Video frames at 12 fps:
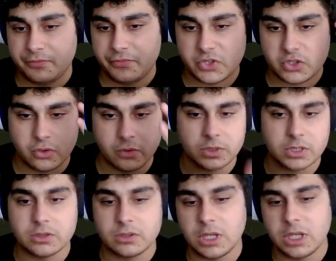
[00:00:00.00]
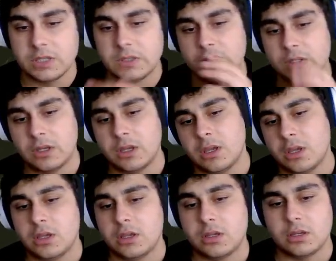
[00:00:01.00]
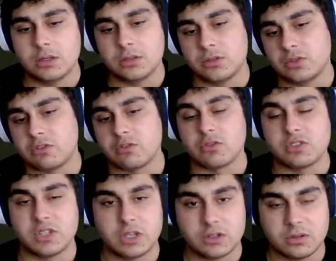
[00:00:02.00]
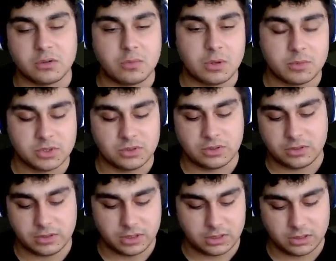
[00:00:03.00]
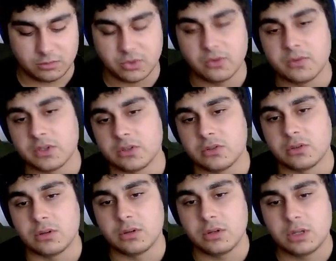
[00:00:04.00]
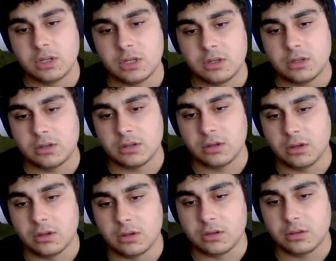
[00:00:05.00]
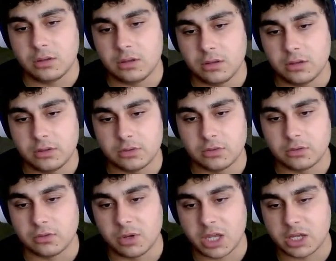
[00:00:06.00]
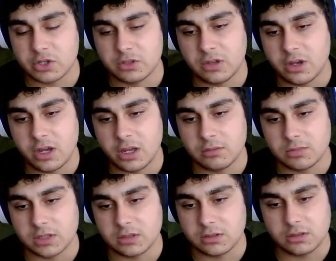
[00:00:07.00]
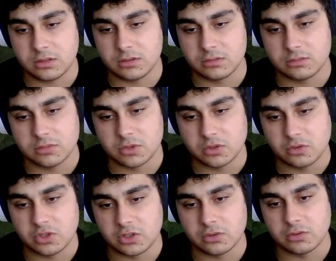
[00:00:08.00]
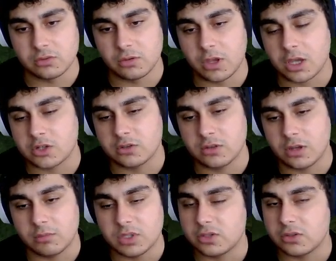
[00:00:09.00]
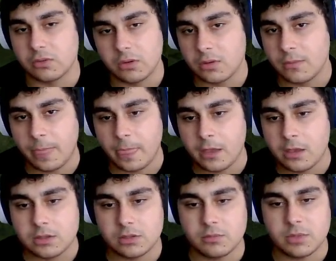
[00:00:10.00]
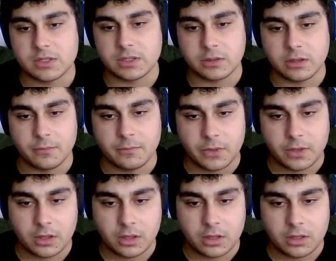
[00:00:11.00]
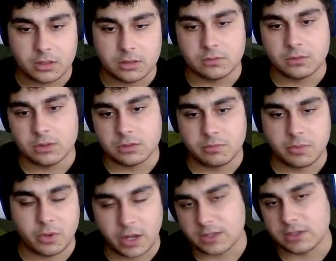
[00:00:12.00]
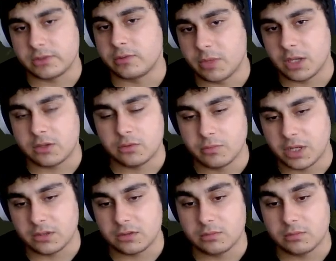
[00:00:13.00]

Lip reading: throwing grenades, using your secondary weapons, like improving uh, your reaction time, like reducing your reaction time, and so on. But basically, practice will make you better.